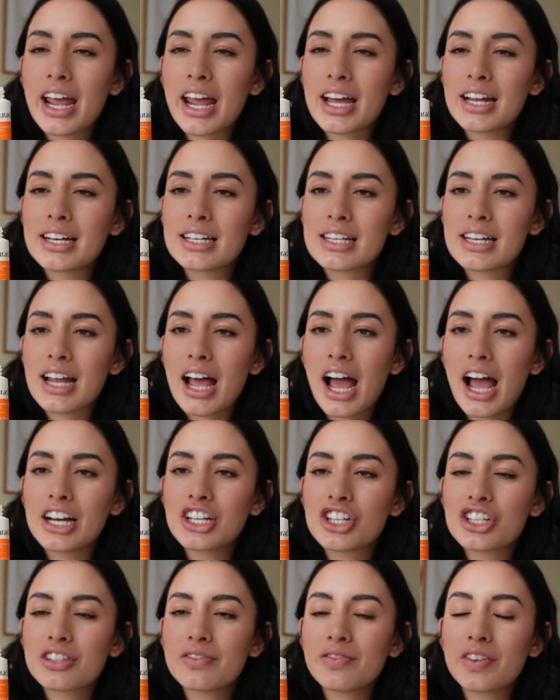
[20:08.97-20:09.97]
And I
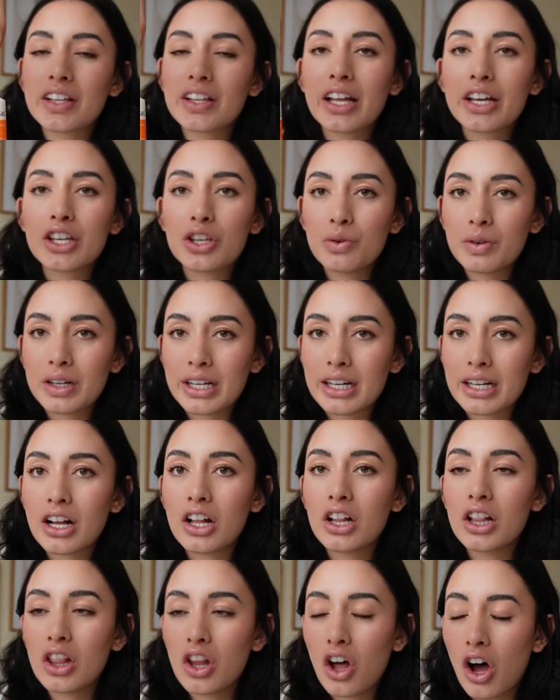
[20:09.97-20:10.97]
just feel like you need
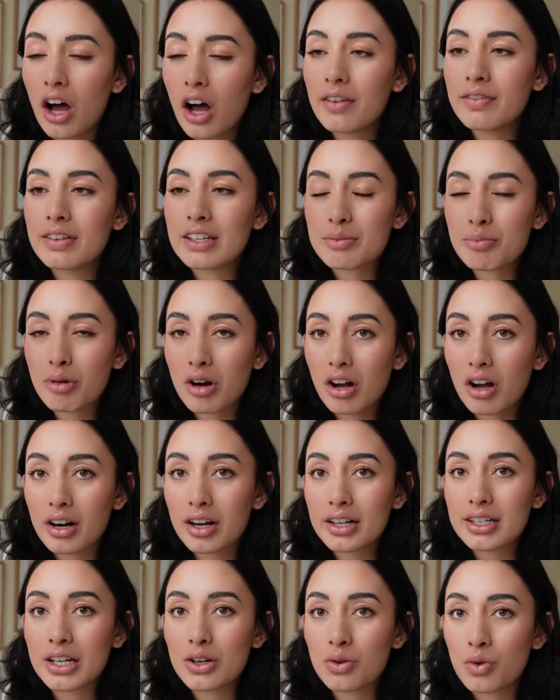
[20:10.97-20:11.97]
a lot of this
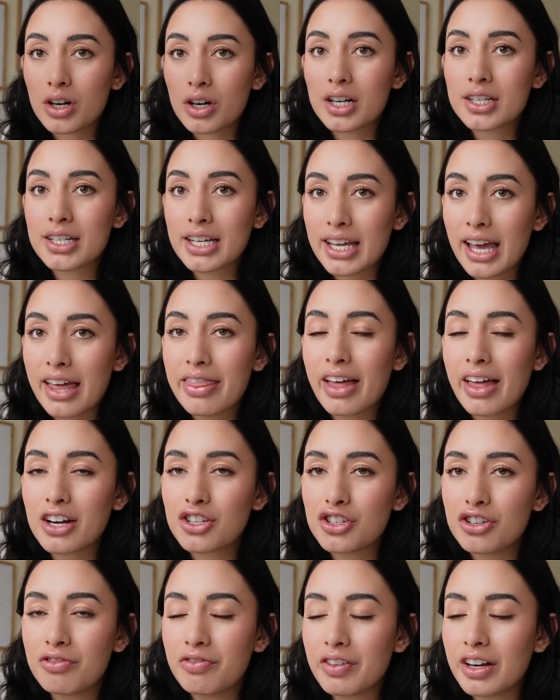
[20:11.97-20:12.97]
product in order to get that
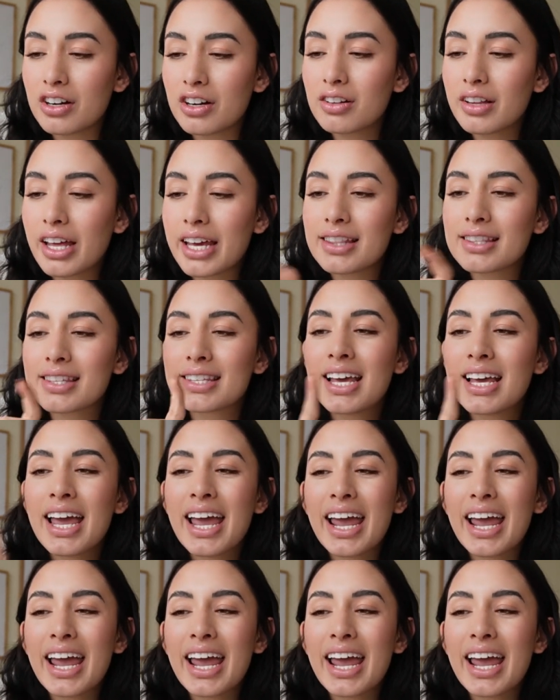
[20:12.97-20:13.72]
2 finger lengths.